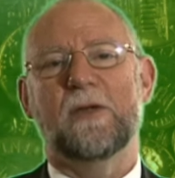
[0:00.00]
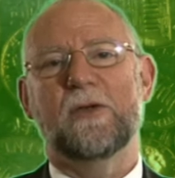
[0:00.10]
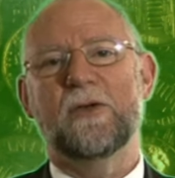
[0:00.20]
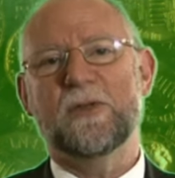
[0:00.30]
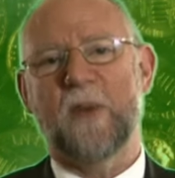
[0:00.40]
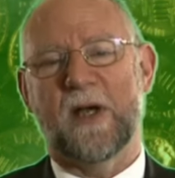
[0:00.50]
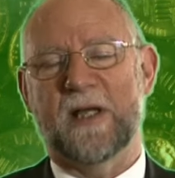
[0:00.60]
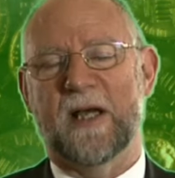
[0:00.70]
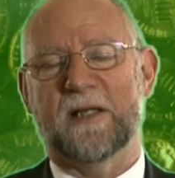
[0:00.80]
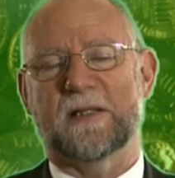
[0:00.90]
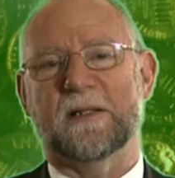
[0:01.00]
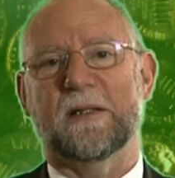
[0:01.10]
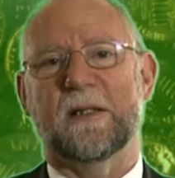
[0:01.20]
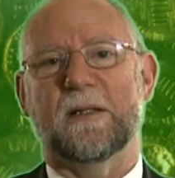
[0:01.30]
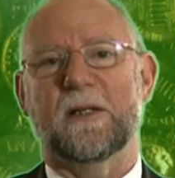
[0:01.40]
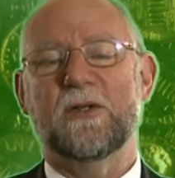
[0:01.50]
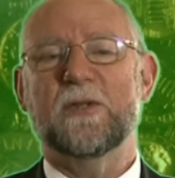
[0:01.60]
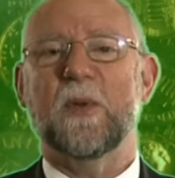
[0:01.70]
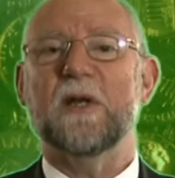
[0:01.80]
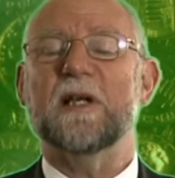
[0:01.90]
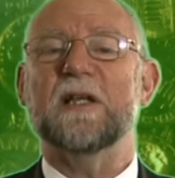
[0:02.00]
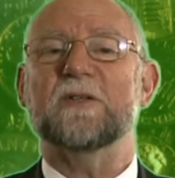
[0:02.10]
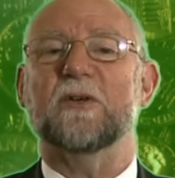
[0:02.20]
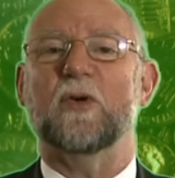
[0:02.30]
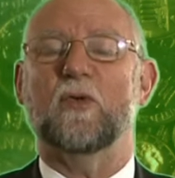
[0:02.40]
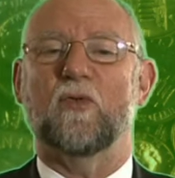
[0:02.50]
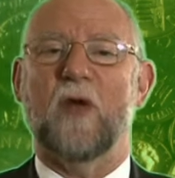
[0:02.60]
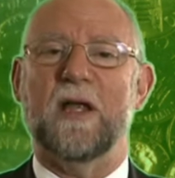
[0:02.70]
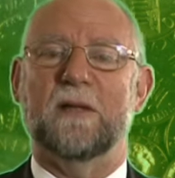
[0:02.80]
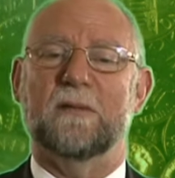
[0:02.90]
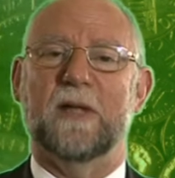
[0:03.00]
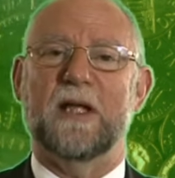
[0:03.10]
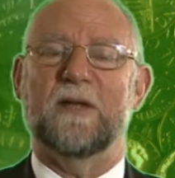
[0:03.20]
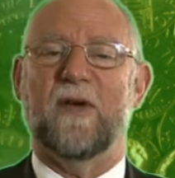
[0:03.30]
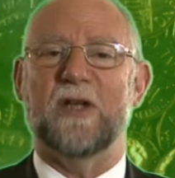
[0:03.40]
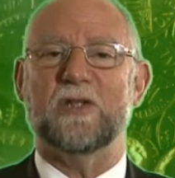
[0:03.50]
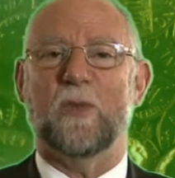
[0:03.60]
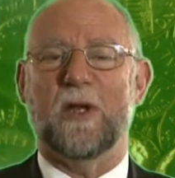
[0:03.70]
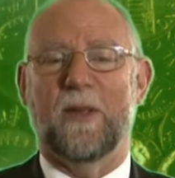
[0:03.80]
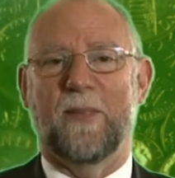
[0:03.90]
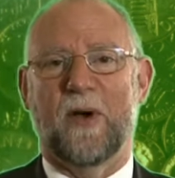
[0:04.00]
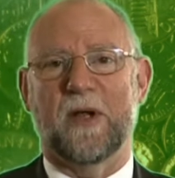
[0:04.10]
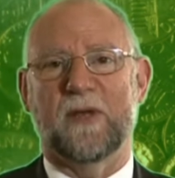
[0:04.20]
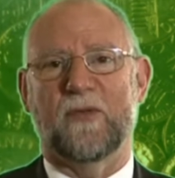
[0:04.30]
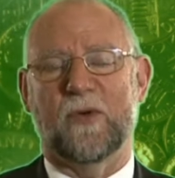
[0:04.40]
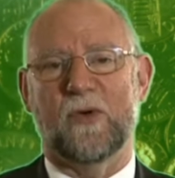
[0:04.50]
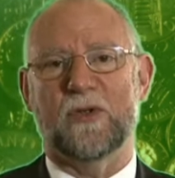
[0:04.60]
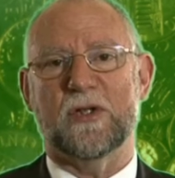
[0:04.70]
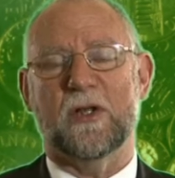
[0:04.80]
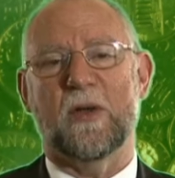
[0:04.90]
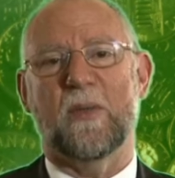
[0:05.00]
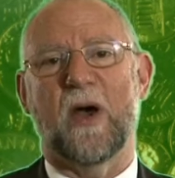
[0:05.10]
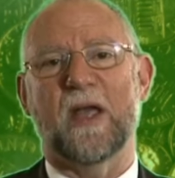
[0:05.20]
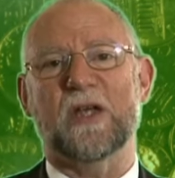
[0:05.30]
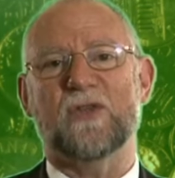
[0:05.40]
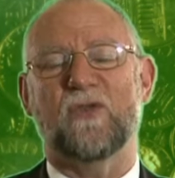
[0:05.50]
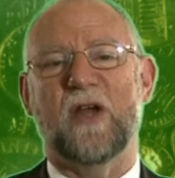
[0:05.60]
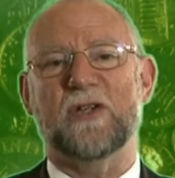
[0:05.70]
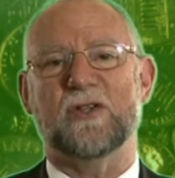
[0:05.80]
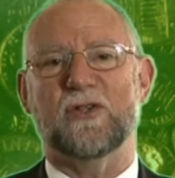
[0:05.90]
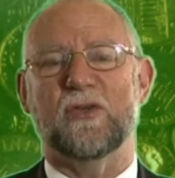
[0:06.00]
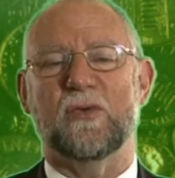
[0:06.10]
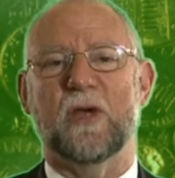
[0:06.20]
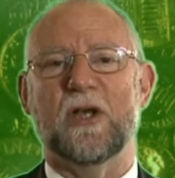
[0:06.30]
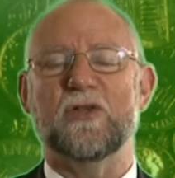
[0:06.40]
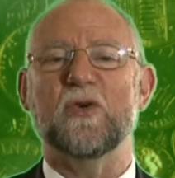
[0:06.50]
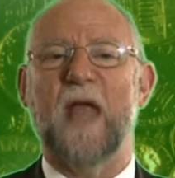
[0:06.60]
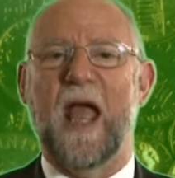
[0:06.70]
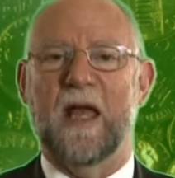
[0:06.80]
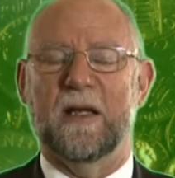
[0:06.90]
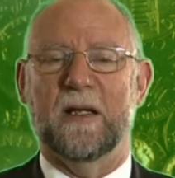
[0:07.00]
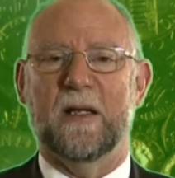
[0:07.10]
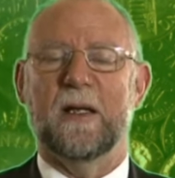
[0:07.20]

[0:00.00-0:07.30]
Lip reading: Use by dates. Now use by dates are a great innovation when you're buying food, so you're buying as fresh as you can.